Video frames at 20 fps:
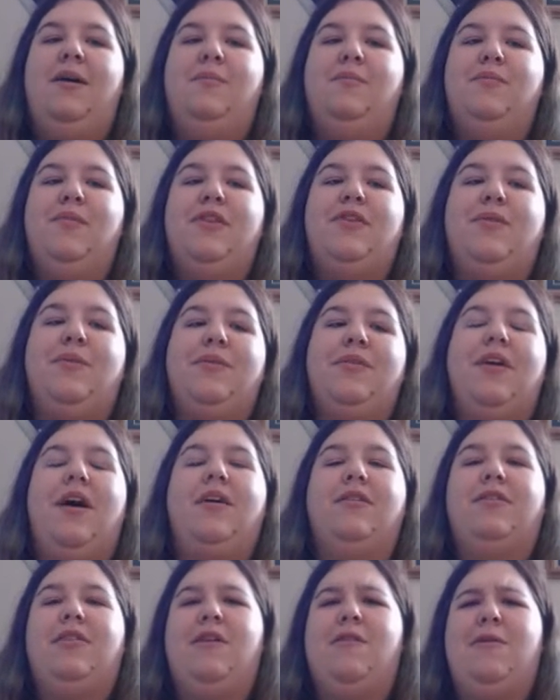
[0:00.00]
This was
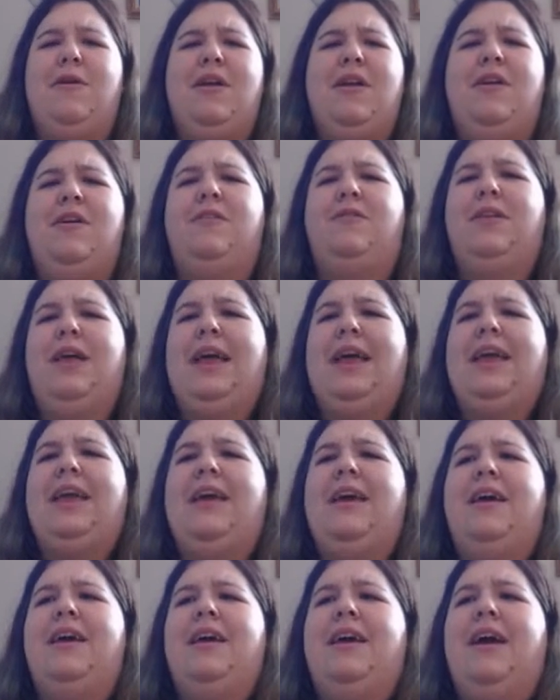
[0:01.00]
also,
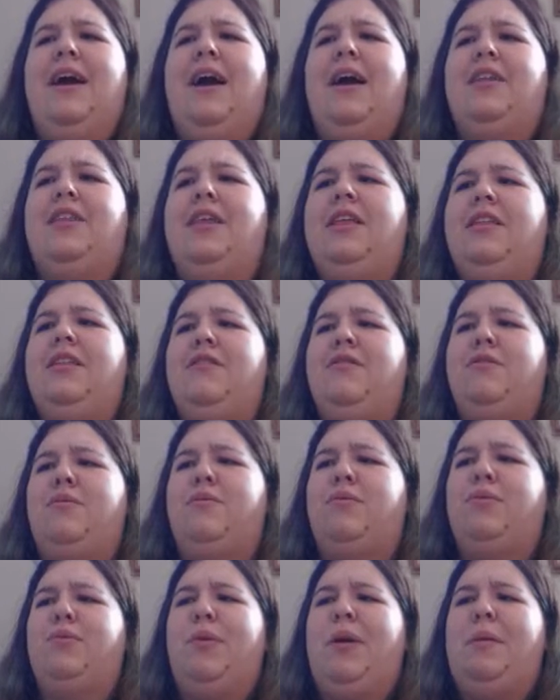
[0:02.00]
I think this
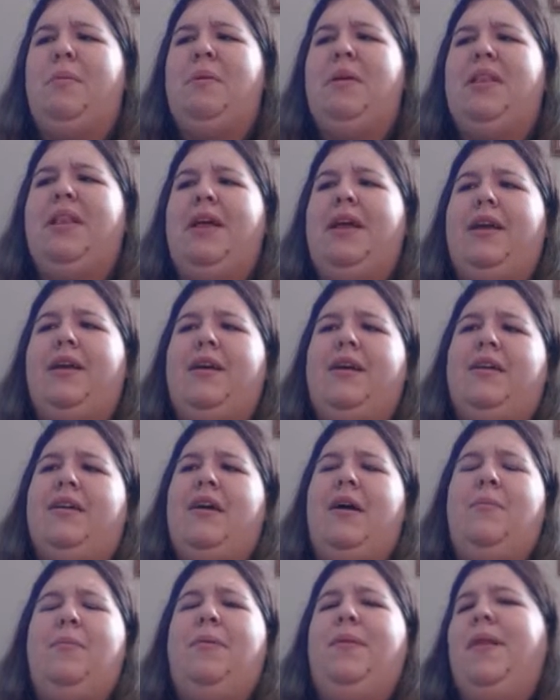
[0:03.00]
was maybe like a
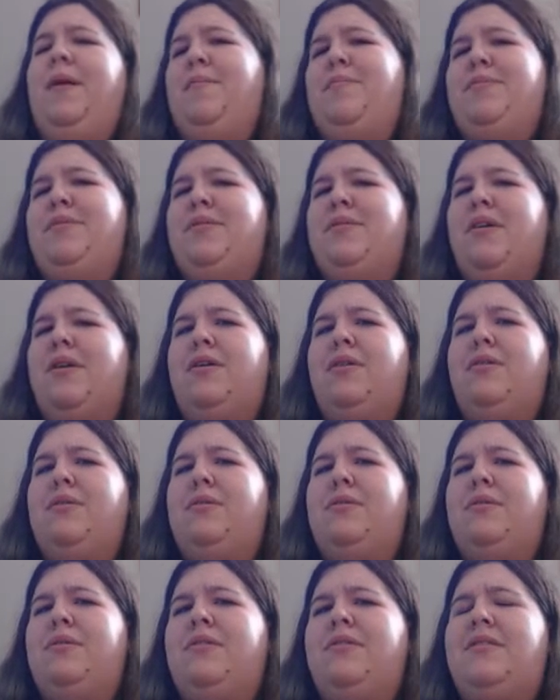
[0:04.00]
couple
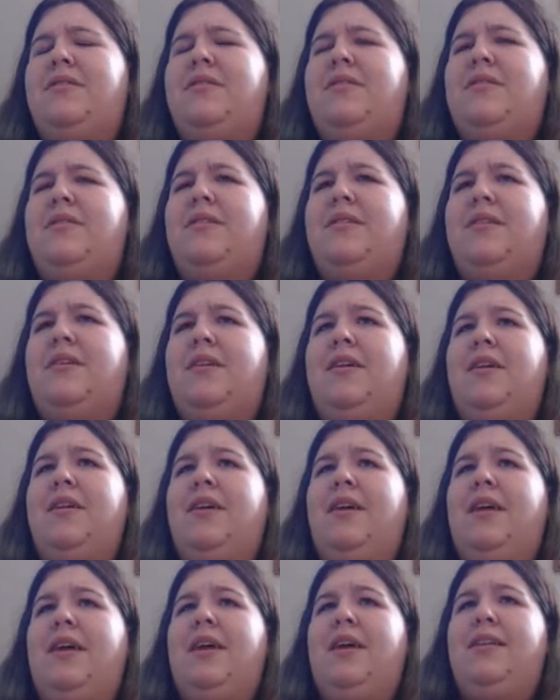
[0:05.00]
episodes
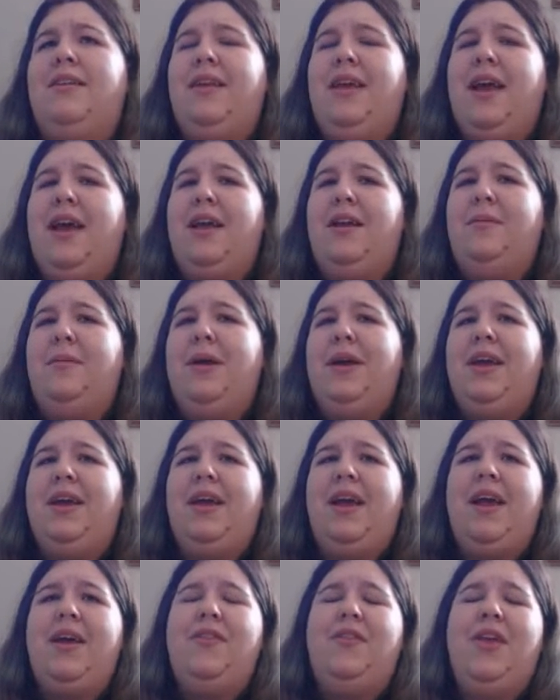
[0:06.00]
in the
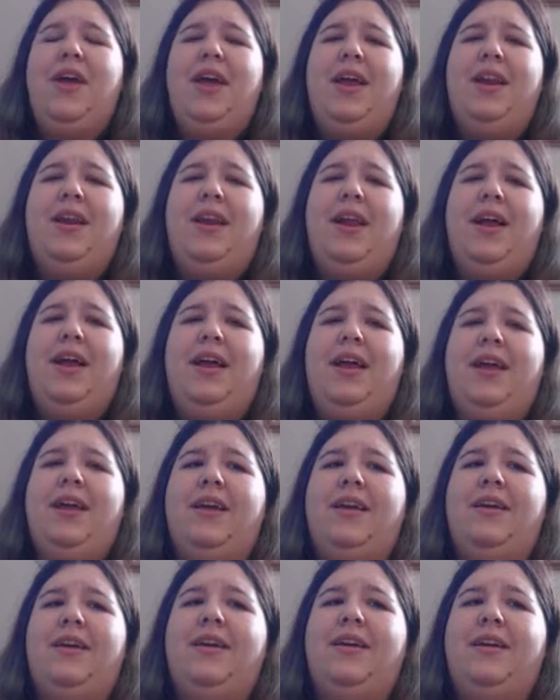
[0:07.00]
anime, and then like
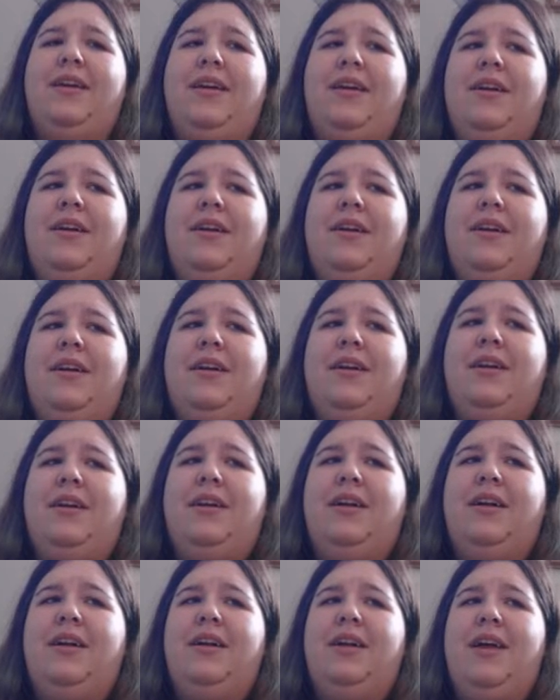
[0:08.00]

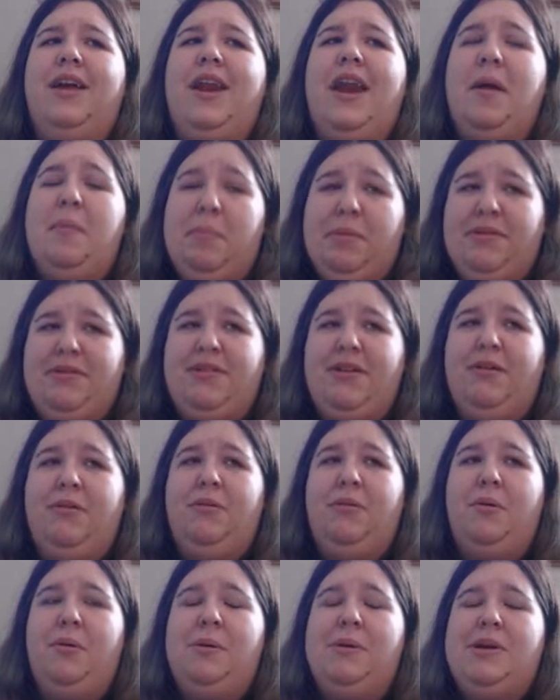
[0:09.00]
an
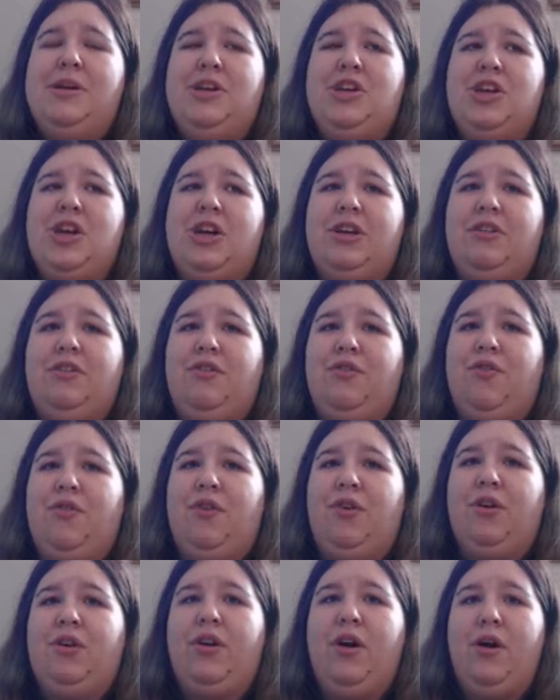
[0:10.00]
episode just
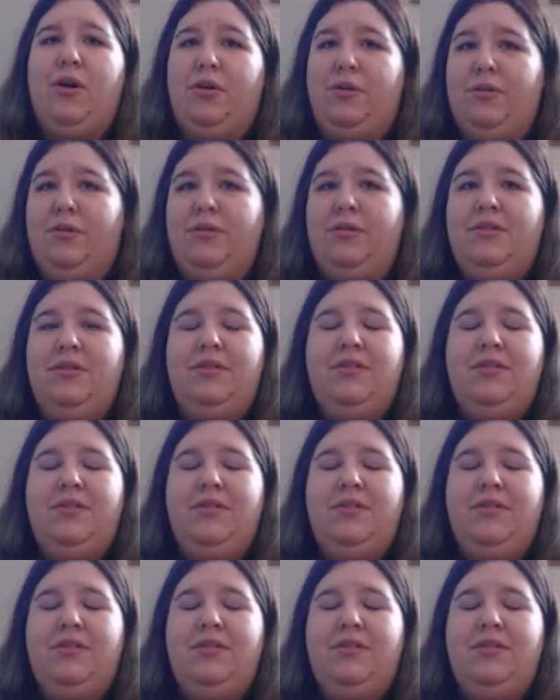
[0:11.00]
for Cone.